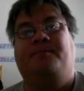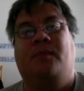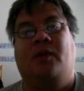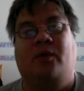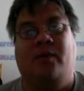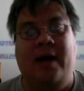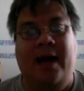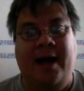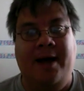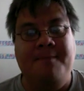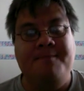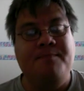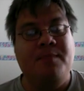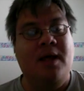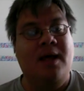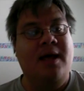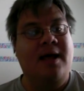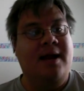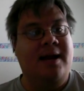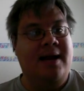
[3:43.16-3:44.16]
Okay?
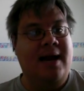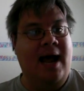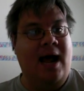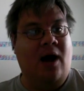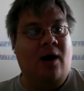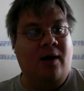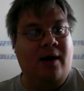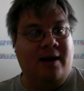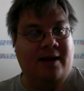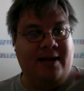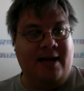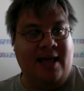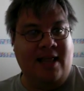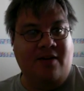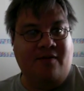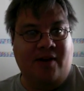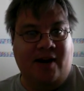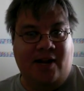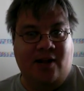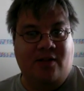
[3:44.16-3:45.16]
Now, in the other
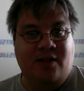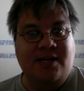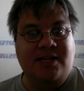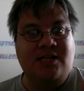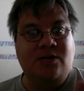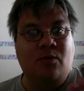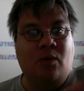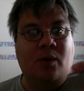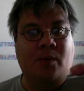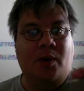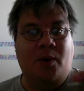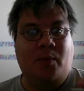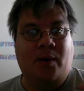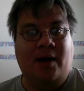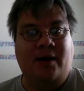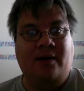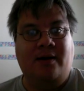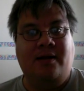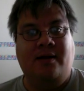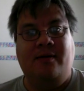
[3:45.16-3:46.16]
video, this is where we
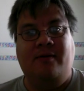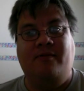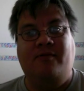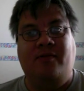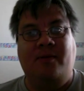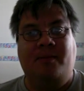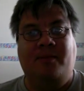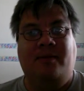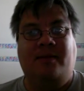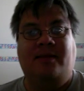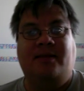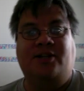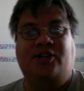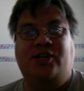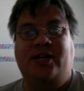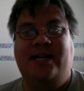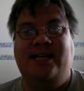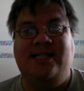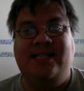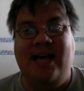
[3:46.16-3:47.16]
went from
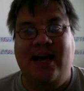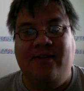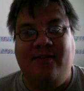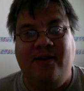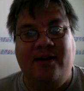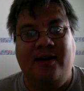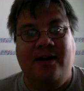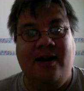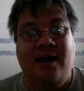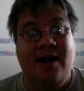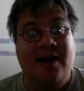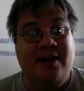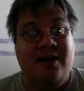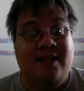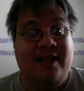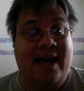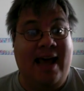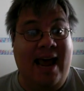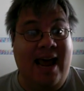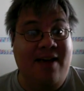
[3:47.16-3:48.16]
G7
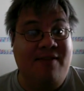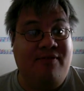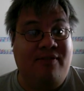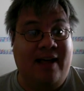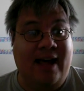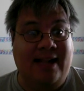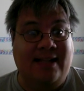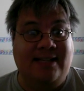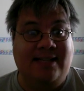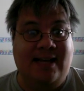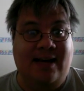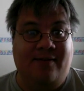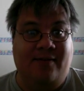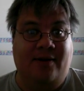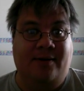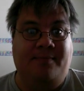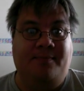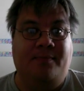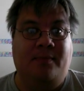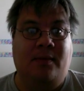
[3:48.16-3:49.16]
to A flat 7.
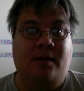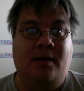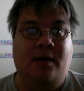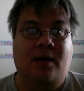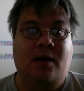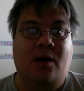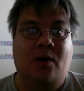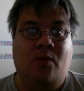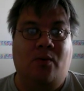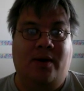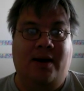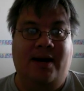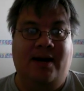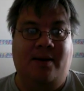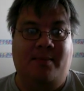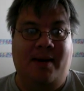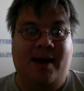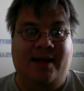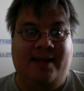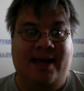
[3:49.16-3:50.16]
We need
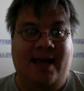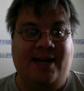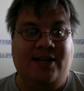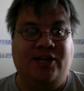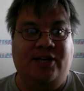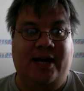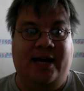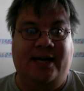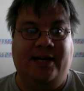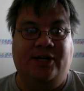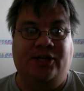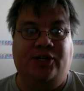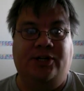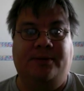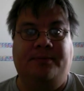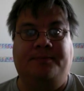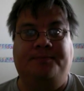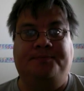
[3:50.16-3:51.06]
to make that change.